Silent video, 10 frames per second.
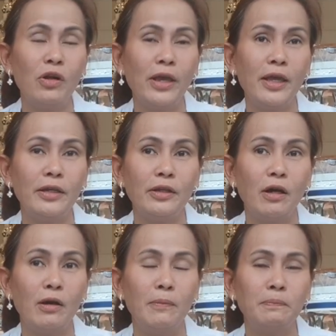And
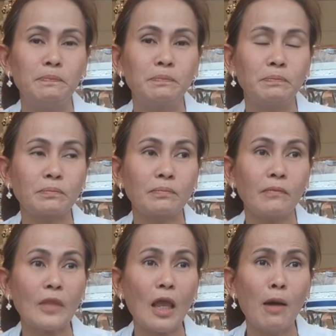
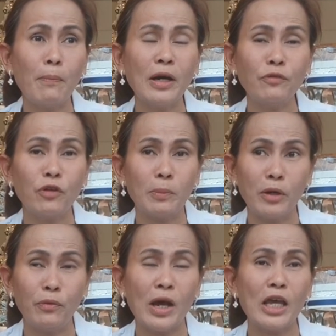apart from
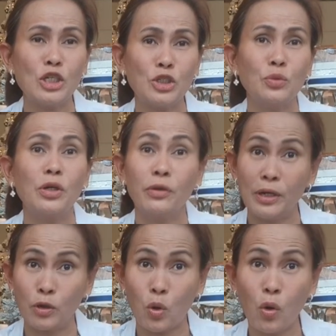our rice, sugar,
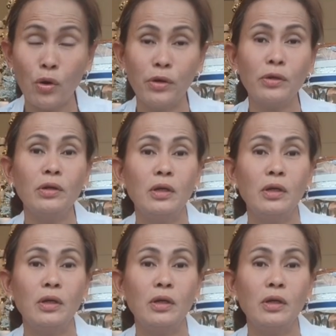and corn,